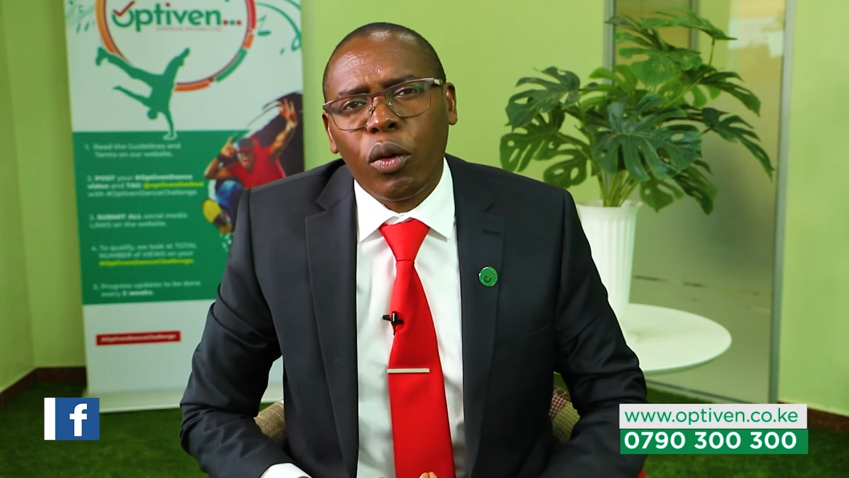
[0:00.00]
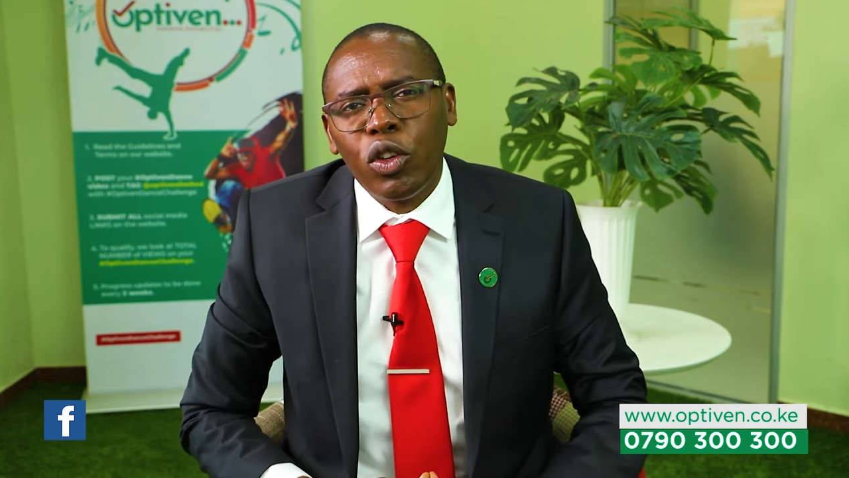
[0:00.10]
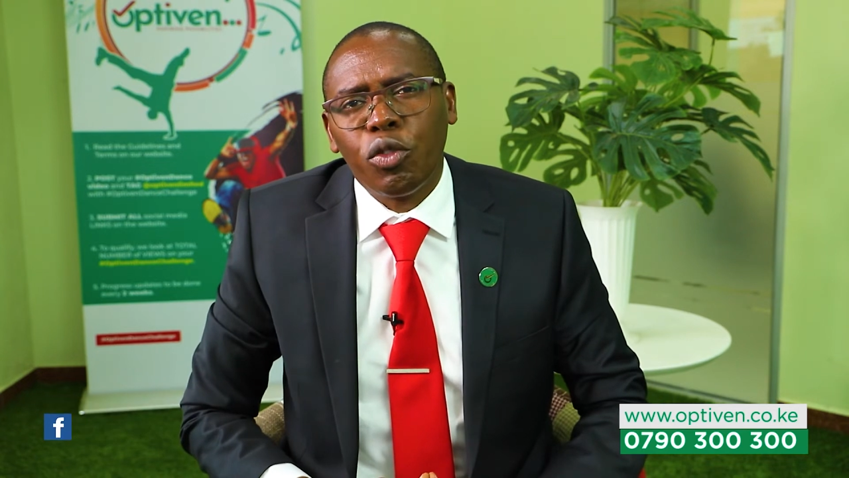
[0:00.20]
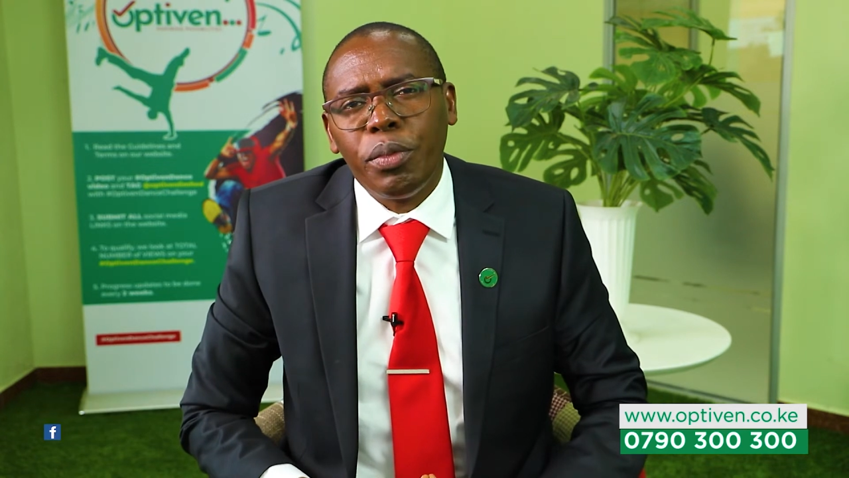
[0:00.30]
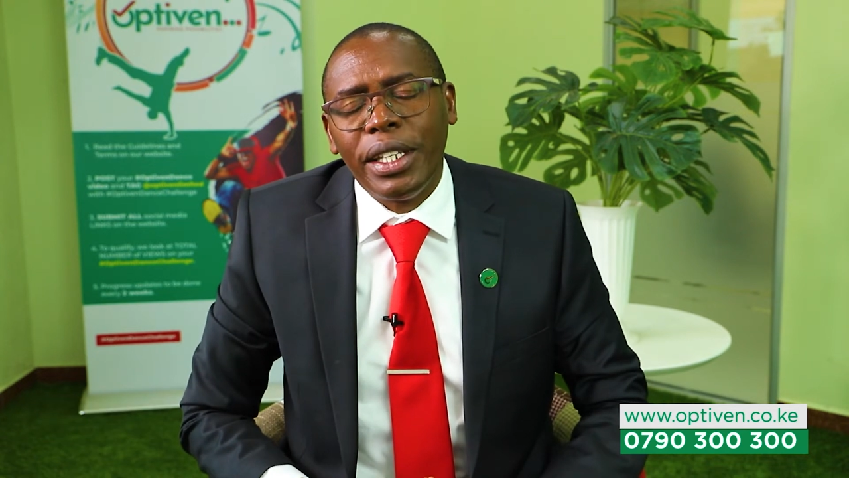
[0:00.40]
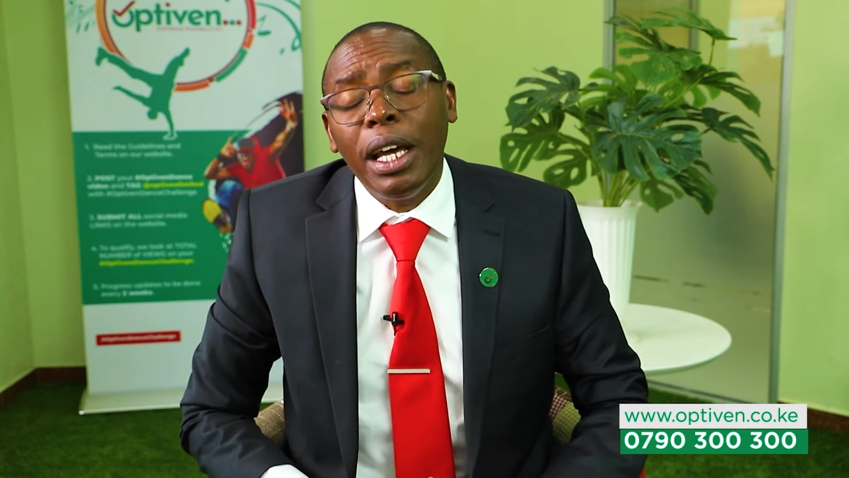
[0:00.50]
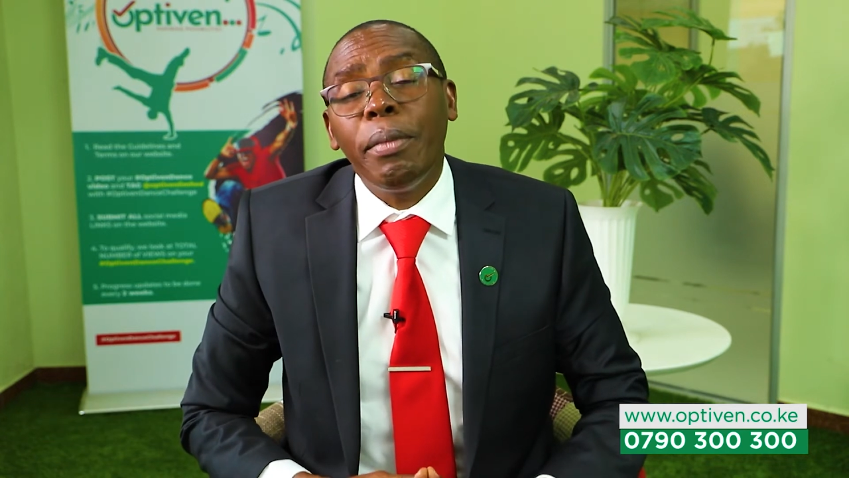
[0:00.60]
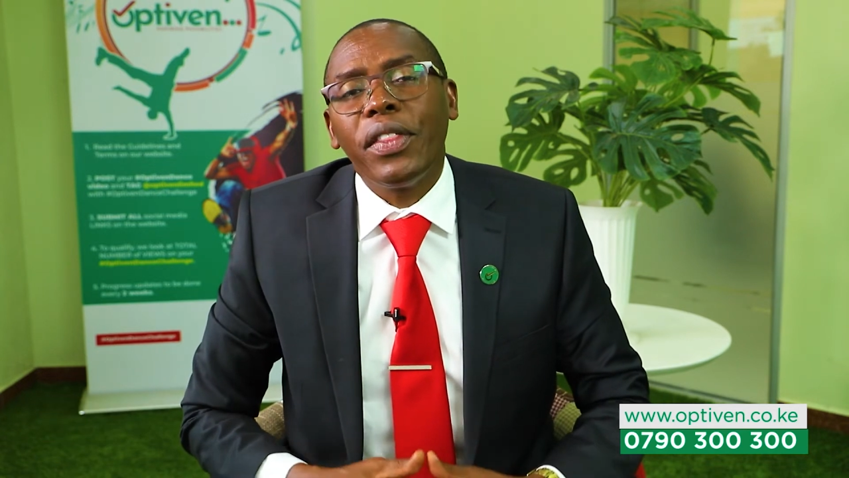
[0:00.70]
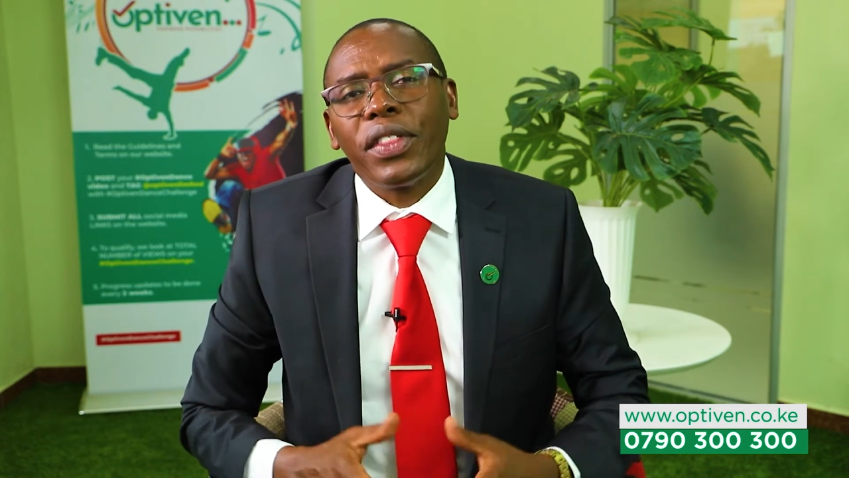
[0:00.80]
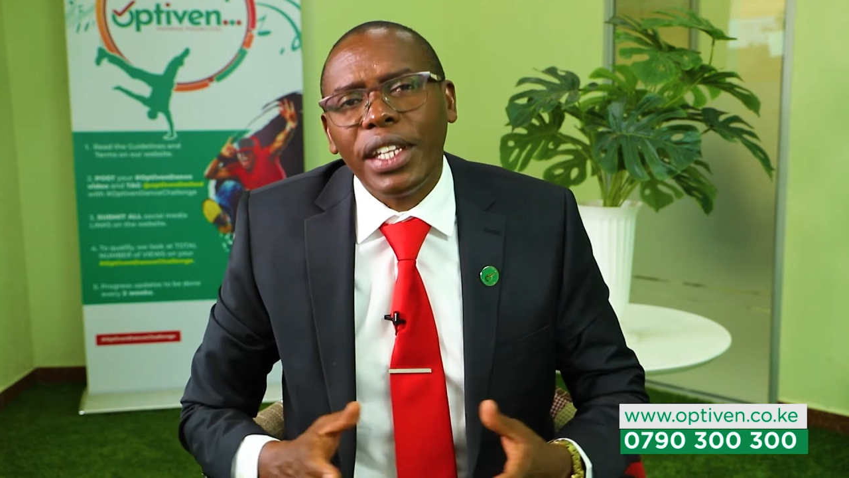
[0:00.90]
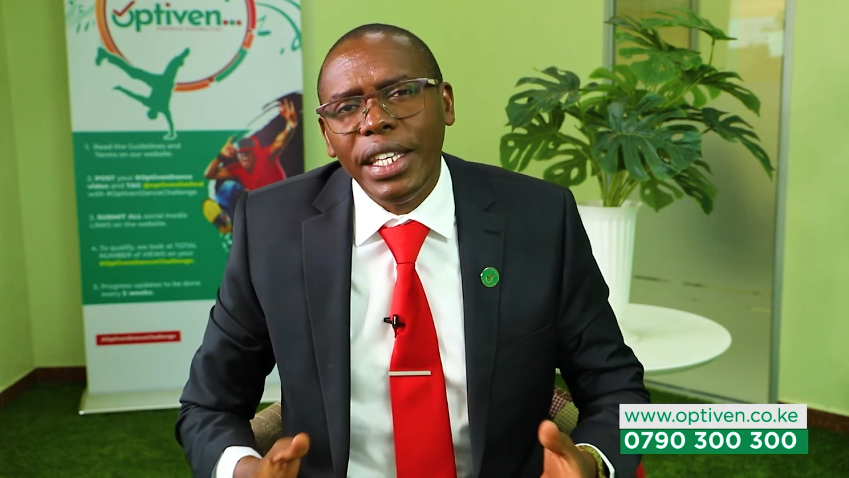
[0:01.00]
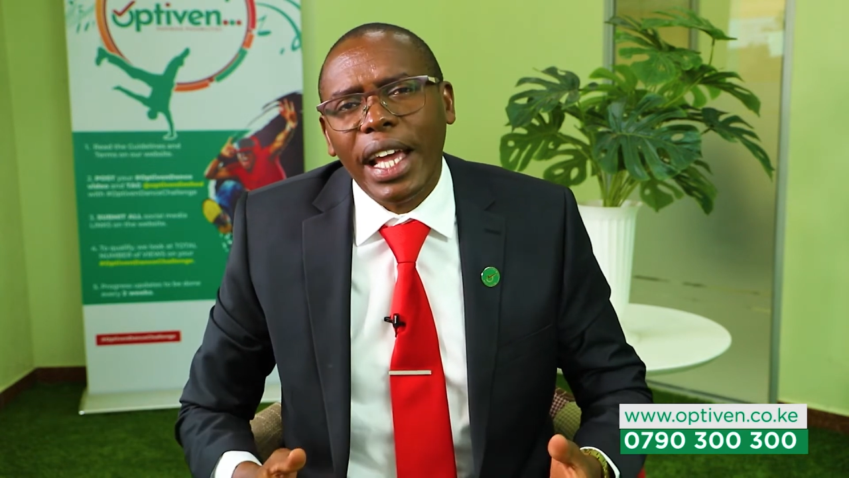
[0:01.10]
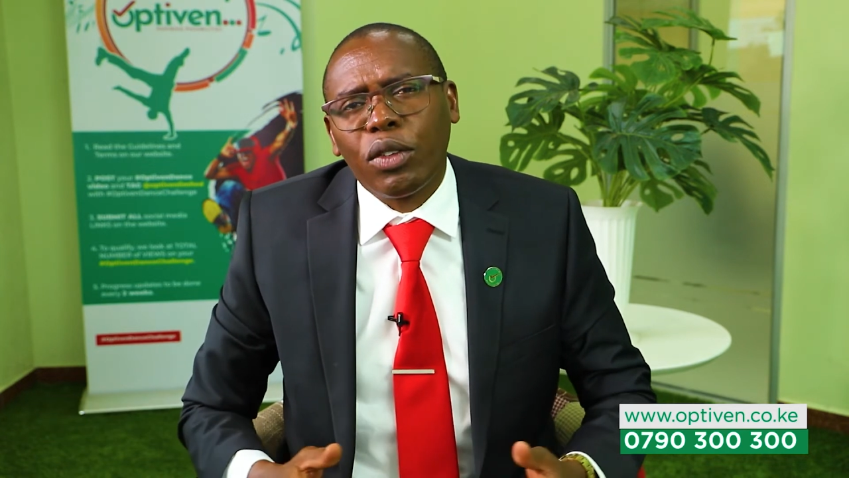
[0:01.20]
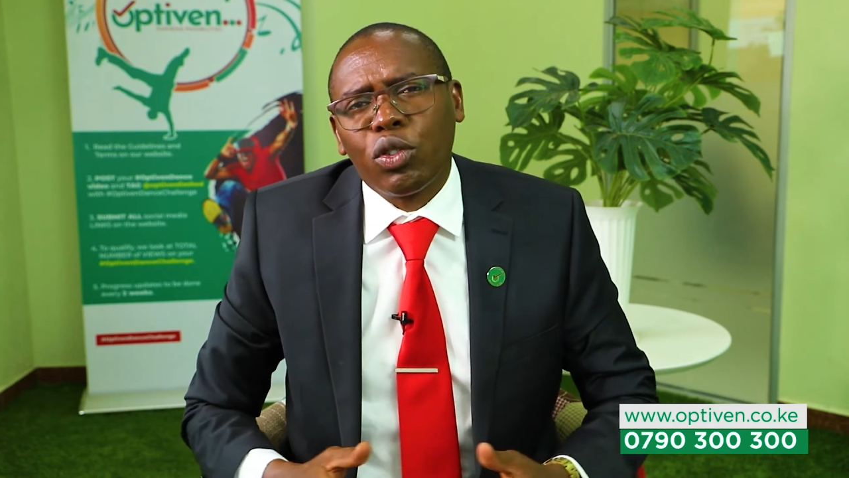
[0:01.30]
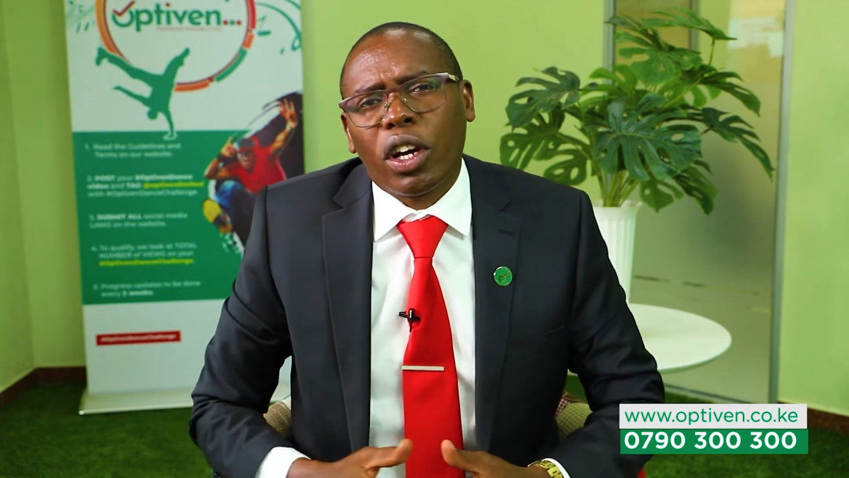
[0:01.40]
are going to be. Number
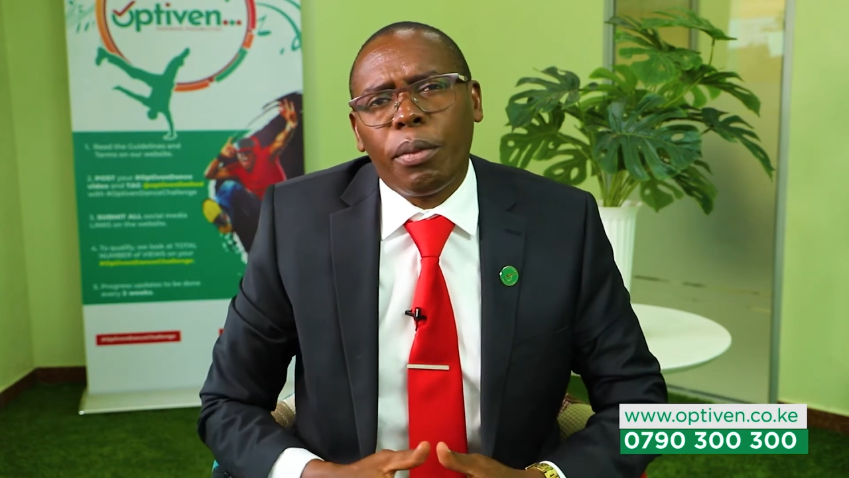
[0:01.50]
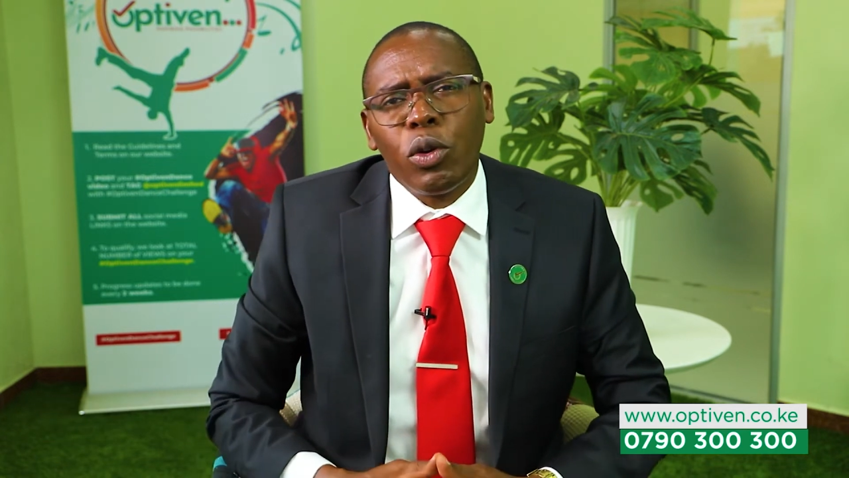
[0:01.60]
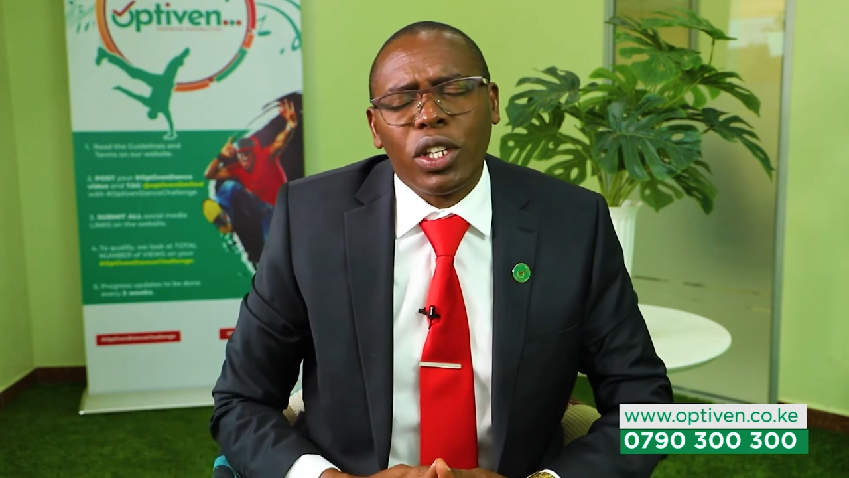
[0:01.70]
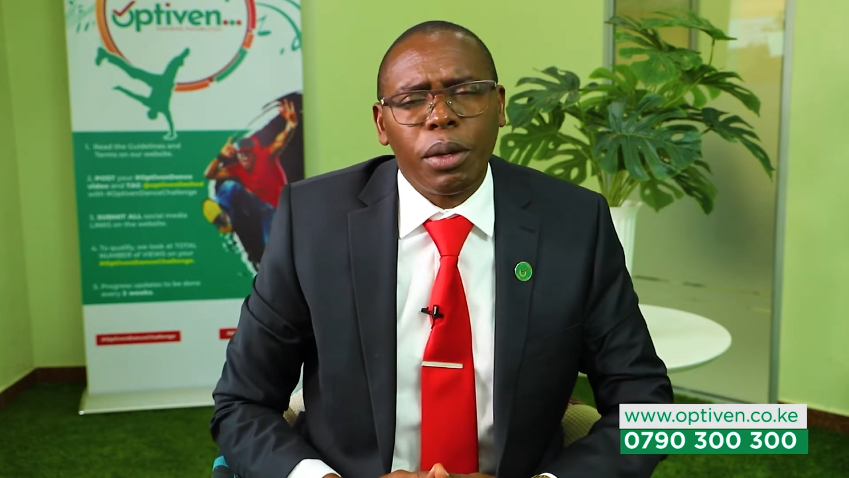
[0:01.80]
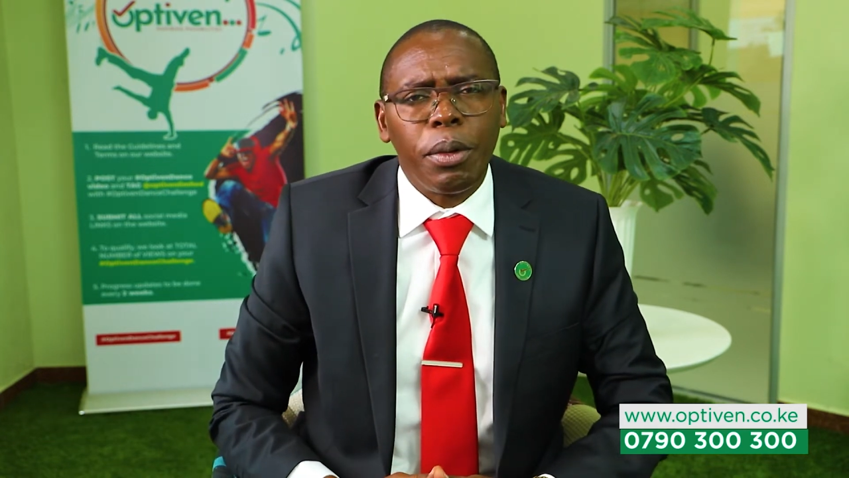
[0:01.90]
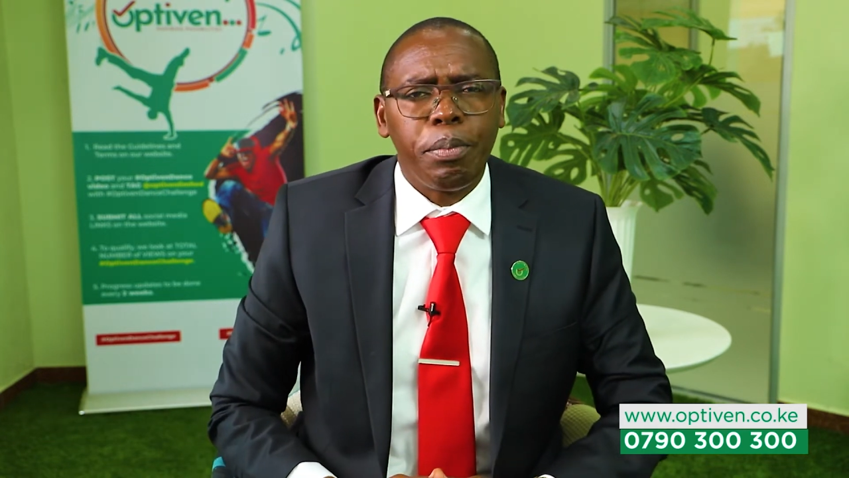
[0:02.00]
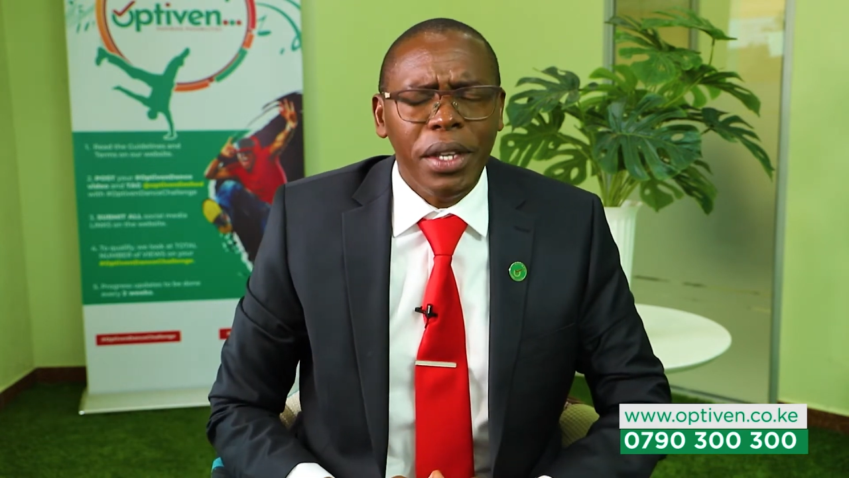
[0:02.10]
three, as we talk about keeping